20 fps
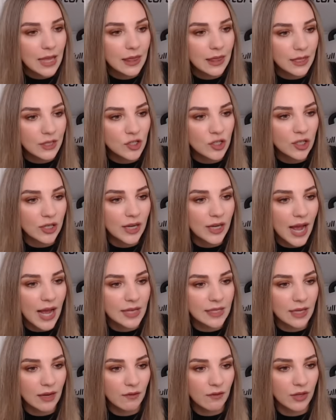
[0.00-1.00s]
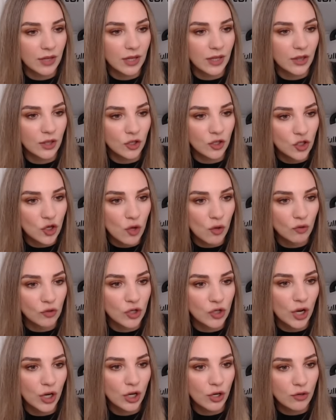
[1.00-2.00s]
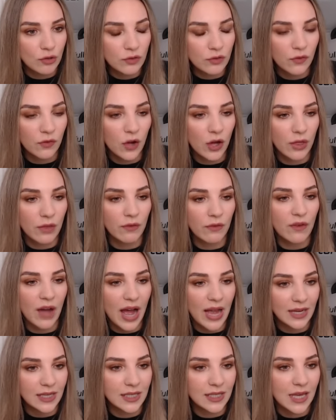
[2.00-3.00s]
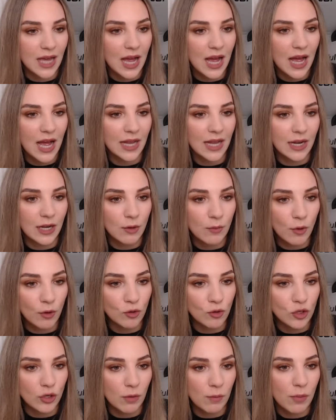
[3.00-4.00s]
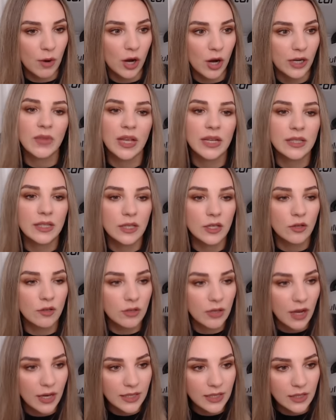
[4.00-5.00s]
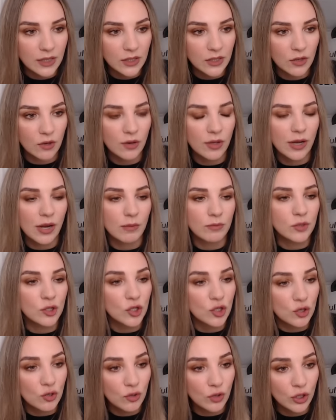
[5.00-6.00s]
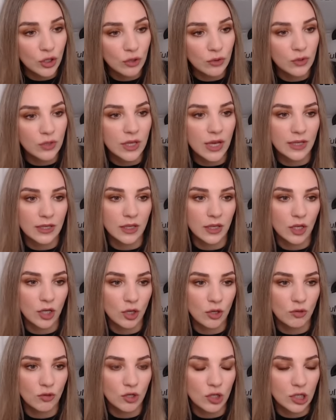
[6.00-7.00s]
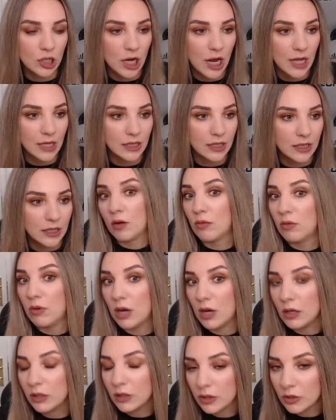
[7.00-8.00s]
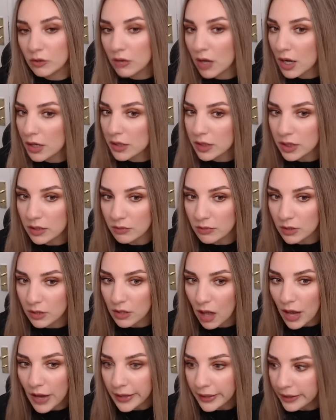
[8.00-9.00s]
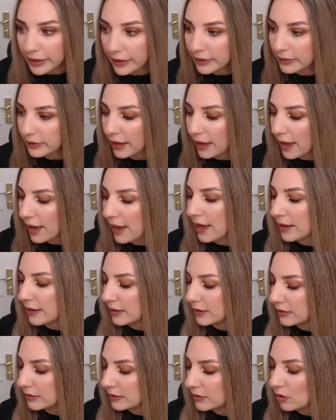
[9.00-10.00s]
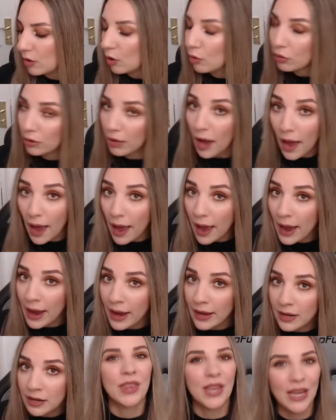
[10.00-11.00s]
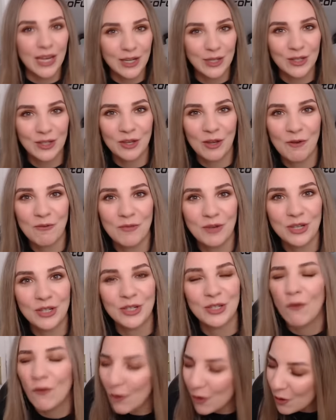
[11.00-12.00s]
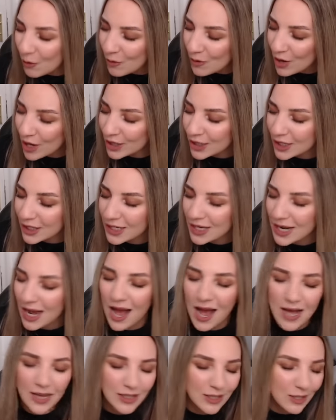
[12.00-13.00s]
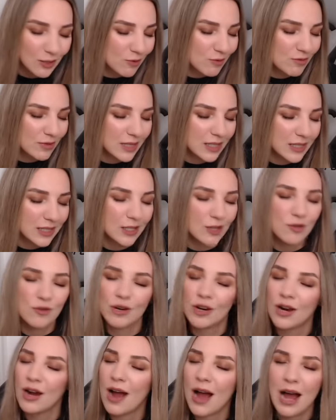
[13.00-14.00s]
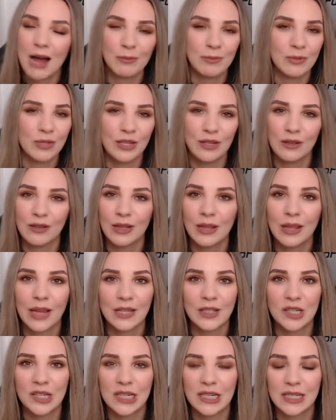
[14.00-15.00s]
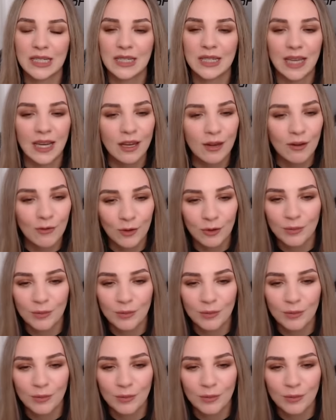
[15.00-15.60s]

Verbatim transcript: literally has everything Dutch culture, a huge fun factor, and an emotional part. It's a uniting song, and I'm sure Joost has a huge chance. Well, you guys seem to like it then. Okay. Thank you so much for watching. As always, you are absolute legends. Thank you for